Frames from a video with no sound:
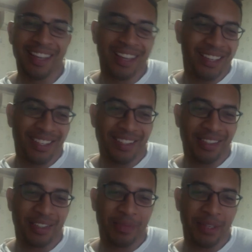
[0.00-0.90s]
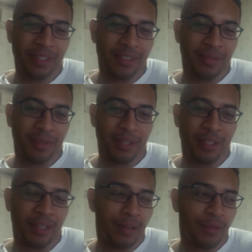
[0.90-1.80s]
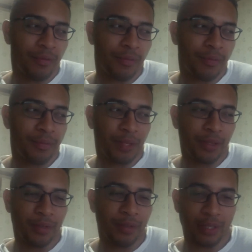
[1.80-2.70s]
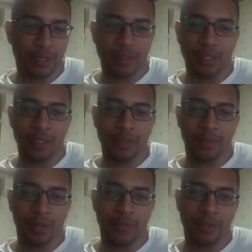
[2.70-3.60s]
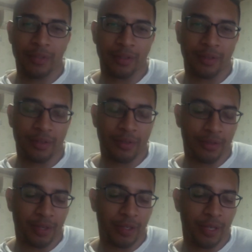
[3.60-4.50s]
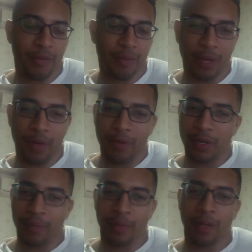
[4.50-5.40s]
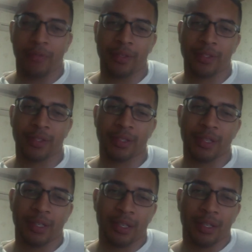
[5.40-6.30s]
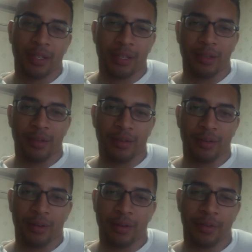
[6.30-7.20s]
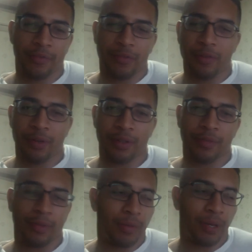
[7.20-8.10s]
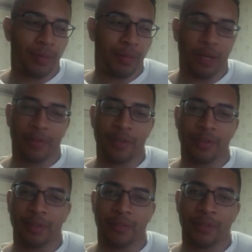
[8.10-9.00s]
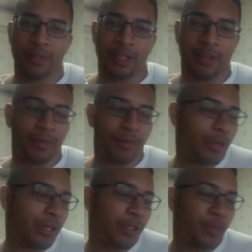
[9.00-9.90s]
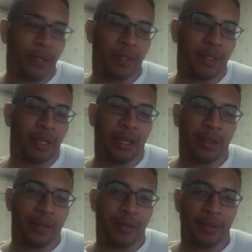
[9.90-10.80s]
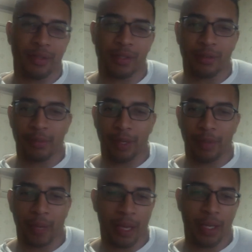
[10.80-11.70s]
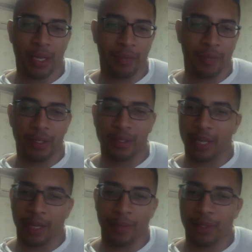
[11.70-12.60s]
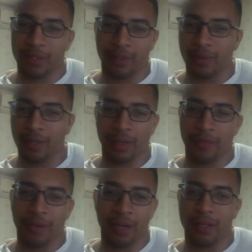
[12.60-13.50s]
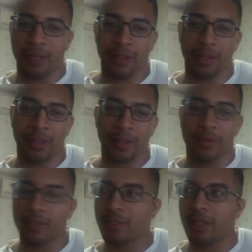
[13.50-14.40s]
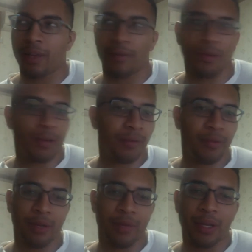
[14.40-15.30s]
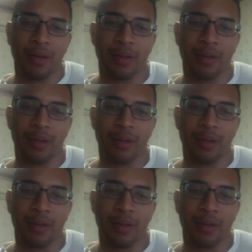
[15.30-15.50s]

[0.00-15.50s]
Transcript: It's too expensive, but there's no such thing as breakfast in Korea. Everybody wanted breakfast. All the foreigners, we wanted breakfast our first time. We expected like there's going to be a pancake place, egg place. No, we couldn't find anything. We're just like, where do we go?